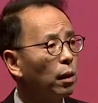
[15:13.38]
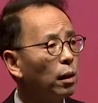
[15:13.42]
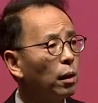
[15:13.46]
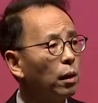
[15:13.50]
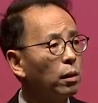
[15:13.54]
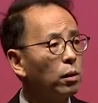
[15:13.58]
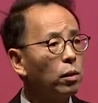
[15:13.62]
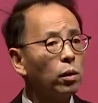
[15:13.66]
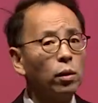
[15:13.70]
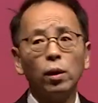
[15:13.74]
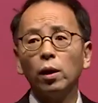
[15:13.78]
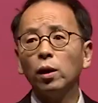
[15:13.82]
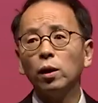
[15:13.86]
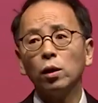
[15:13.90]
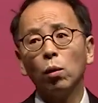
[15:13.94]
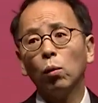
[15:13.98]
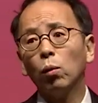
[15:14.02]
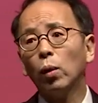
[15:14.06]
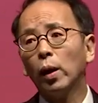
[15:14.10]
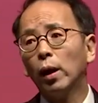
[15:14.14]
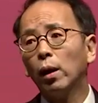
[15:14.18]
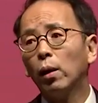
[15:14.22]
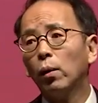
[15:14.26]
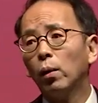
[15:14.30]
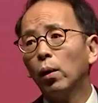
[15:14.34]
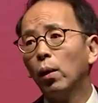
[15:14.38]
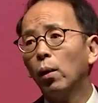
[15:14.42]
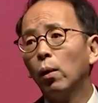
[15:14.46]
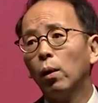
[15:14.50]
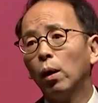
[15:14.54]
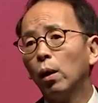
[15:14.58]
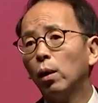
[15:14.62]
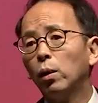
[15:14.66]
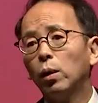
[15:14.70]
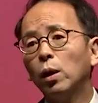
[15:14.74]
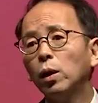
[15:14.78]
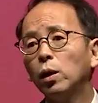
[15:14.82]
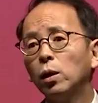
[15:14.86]
So
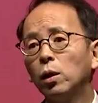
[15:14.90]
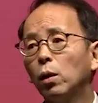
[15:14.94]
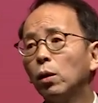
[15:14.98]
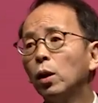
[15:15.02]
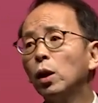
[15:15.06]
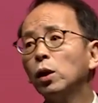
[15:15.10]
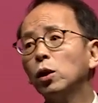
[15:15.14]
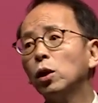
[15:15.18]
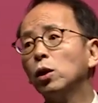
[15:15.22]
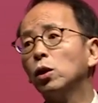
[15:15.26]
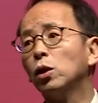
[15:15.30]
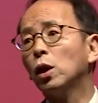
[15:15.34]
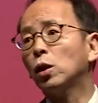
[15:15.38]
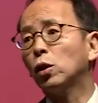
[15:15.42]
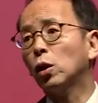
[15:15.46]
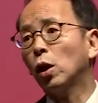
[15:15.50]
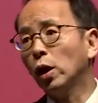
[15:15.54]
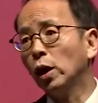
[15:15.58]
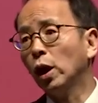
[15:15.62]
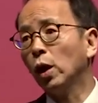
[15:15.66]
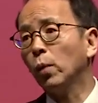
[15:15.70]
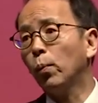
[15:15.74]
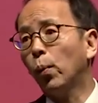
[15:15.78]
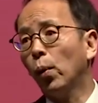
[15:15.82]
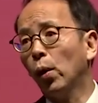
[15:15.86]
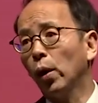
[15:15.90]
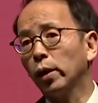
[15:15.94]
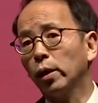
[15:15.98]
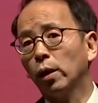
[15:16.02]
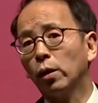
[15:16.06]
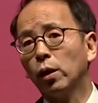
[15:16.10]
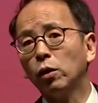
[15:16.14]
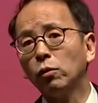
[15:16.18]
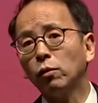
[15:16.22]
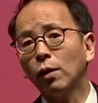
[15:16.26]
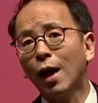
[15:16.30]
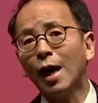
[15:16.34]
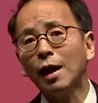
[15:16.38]
this is a turning point.
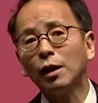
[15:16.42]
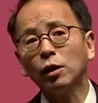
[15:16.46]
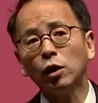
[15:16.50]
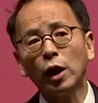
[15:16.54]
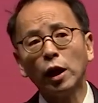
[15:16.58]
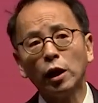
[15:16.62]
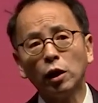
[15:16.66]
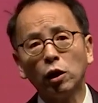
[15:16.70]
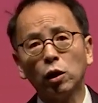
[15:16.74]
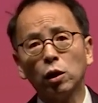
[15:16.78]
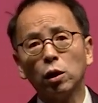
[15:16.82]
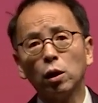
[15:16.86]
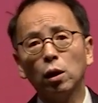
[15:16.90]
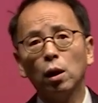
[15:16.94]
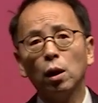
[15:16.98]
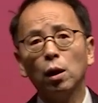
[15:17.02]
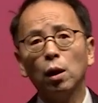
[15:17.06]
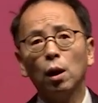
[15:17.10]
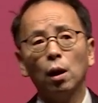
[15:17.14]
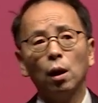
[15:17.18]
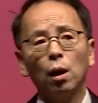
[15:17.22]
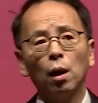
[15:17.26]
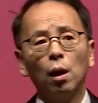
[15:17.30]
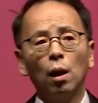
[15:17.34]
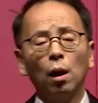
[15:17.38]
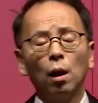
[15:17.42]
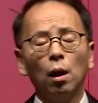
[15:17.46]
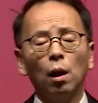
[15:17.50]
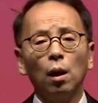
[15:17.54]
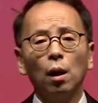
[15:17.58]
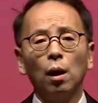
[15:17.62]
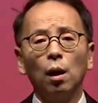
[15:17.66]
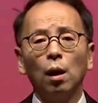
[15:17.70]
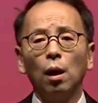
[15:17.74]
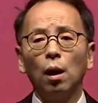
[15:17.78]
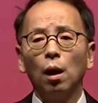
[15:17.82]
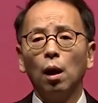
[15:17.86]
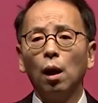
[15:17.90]
The United States
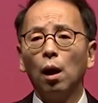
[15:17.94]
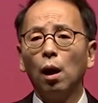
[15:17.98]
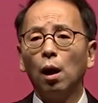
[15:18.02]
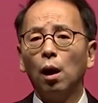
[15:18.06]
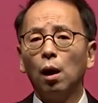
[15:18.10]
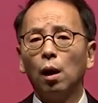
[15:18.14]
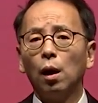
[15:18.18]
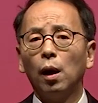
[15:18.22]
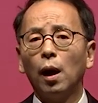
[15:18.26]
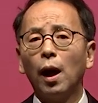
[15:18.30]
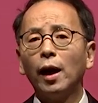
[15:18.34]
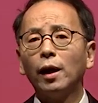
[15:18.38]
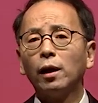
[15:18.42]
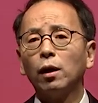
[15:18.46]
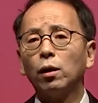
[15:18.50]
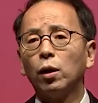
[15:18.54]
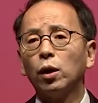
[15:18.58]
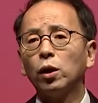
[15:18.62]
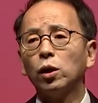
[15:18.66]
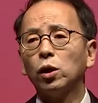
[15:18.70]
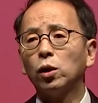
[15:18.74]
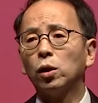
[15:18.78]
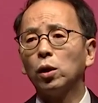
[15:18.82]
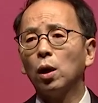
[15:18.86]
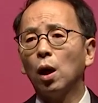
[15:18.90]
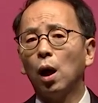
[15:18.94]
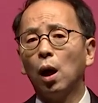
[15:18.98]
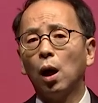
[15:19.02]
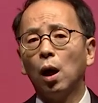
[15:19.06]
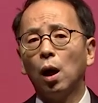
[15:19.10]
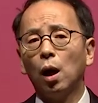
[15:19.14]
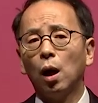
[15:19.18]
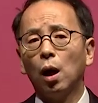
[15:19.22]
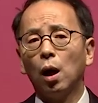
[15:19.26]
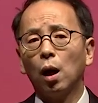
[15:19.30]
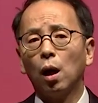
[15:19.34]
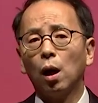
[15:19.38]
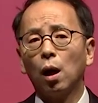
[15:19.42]
led this,
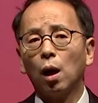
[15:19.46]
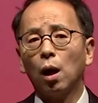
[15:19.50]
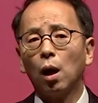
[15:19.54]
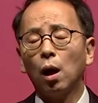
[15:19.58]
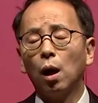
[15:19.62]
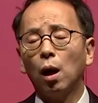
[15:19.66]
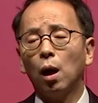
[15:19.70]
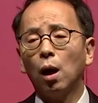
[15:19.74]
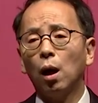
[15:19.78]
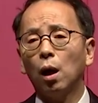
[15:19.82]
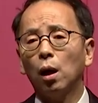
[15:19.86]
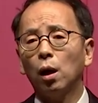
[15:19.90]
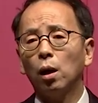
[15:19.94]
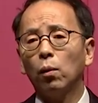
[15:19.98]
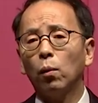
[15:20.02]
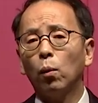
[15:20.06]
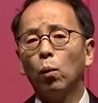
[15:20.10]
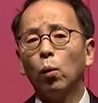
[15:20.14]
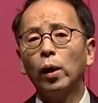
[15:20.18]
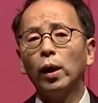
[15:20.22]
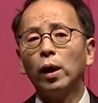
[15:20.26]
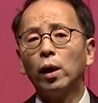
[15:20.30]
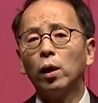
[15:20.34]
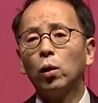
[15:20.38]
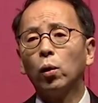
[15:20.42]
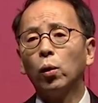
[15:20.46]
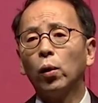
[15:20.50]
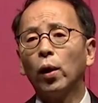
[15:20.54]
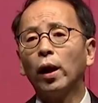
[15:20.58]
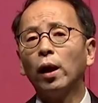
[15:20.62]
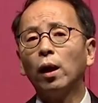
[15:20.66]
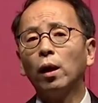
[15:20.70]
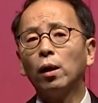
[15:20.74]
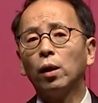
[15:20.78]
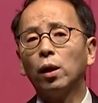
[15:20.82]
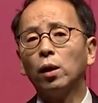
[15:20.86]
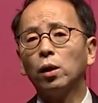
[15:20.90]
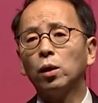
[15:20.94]
really
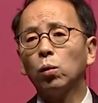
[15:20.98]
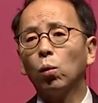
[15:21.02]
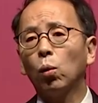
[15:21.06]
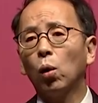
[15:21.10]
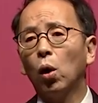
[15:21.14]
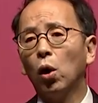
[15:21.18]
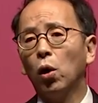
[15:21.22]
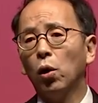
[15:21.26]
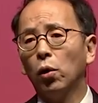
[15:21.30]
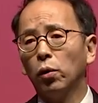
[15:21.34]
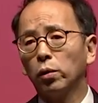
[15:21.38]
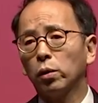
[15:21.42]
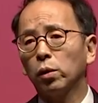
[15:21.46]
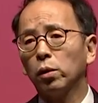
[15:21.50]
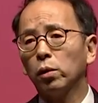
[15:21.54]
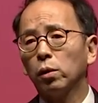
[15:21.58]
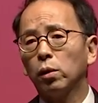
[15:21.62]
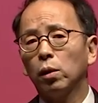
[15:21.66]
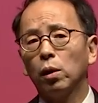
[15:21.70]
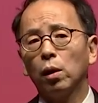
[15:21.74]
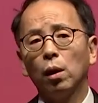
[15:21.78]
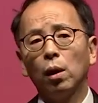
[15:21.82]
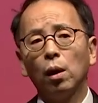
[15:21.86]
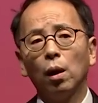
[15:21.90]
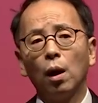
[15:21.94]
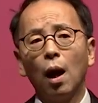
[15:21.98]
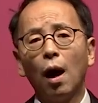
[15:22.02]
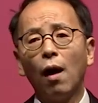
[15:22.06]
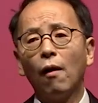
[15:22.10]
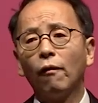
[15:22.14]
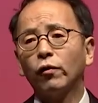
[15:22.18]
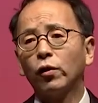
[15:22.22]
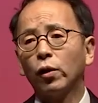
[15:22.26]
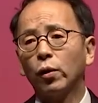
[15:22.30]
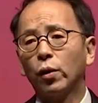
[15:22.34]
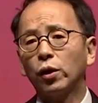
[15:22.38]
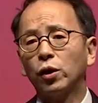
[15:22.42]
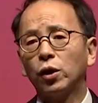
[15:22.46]
created this world
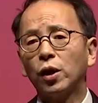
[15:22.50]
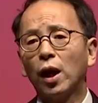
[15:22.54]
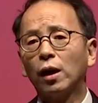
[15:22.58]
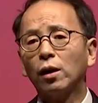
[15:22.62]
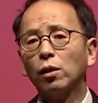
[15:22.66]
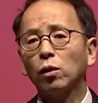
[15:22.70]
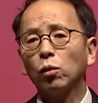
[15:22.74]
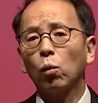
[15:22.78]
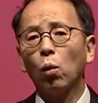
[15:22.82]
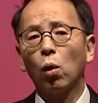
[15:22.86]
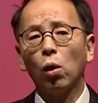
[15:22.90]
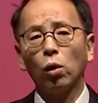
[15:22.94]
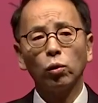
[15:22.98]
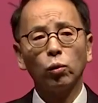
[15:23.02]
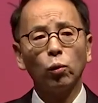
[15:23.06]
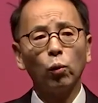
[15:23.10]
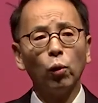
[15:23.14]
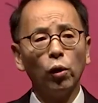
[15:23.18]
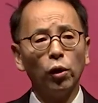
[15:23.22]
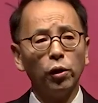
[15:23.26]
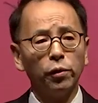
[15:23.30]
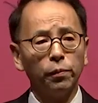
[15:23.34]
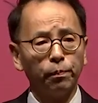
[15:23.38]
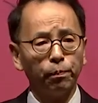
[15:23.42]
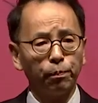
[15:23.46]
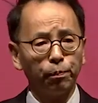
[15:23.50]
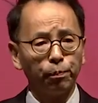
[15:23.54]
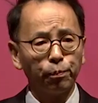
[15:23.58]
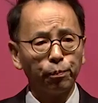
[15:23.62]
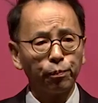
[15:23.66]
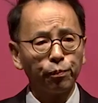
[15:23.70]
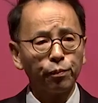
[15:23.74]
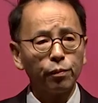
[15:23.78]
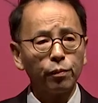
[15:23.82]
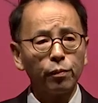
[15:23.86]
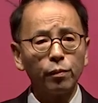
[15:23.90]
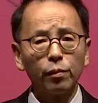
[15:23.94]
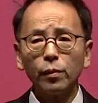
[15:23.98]
after the Second World War.
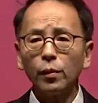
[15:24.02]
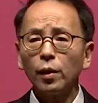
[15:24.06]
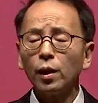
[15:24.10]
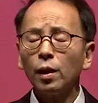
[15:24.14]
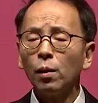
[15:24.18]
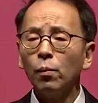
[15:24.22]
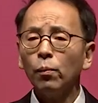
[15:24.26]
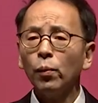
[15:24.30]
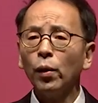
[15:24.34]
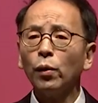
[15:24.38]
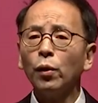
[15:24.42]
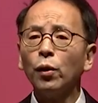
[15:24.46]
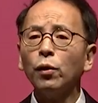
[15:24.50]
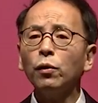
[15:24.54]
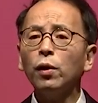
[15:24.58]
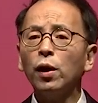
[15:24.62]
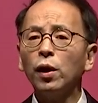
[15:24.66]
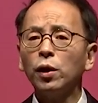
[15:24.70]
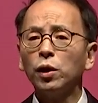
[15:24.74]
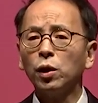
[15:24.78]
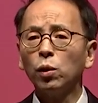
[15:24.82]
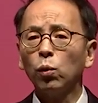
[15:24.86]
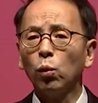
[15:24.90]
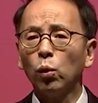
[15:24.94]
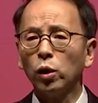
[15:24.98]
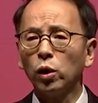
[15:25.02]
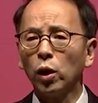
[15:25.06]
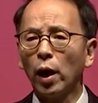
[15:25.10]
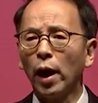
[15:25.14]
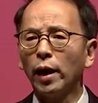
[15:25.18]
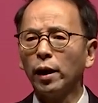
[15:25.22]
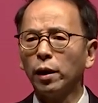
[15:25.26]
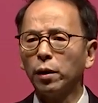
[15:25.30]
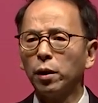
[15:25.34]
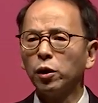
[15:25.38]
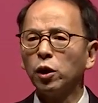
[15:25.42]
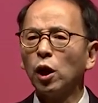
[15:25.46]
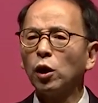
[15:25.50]
But the U.S.
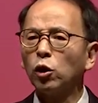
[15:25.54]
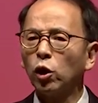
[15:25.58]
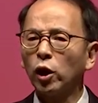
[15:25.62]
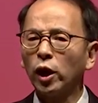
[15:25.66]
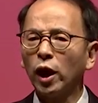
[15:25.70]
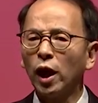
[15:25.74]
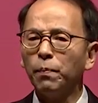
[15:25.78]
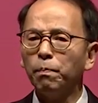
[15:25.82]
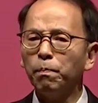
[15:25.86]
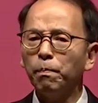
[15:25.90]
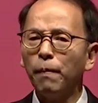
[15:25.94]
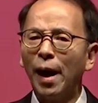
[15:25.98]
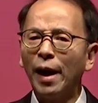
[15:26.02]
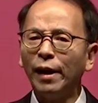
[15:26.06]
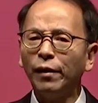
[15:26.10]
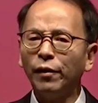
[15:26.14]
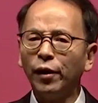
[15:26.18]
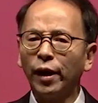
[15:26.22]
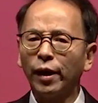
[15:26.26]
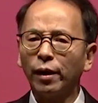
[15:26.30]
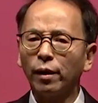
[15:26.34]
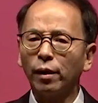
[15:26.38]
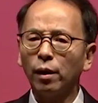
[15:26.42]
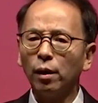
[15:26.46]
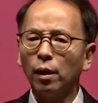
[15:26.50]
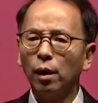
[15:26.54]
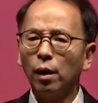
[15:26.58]
had such commanding